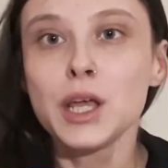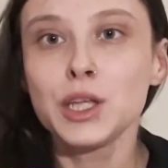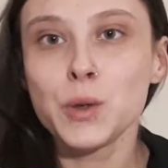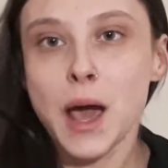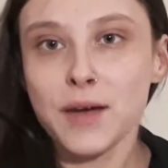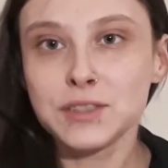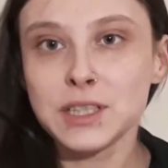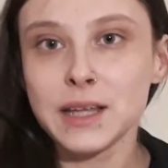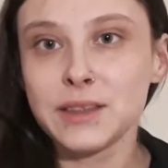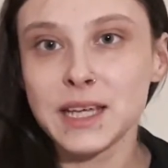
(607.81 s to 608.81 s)
You have to
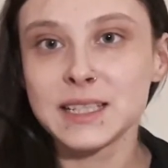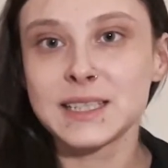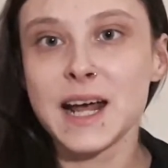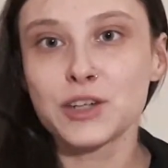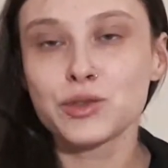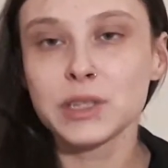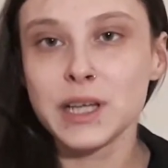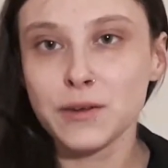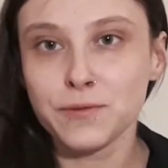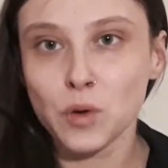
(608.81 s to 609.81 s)
let things naturally
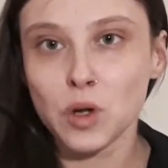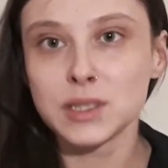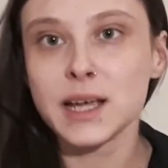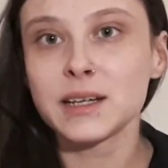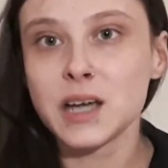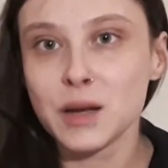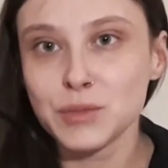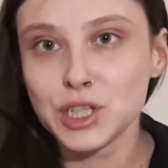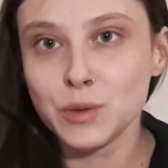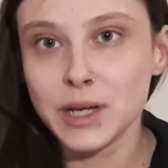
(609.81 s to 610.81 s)
unfold and come
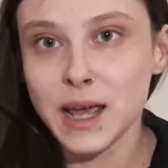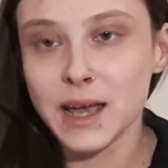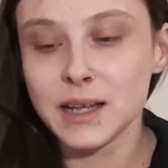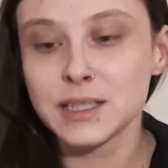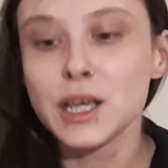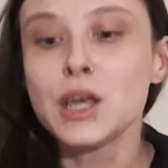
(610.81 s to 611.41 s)
to an end,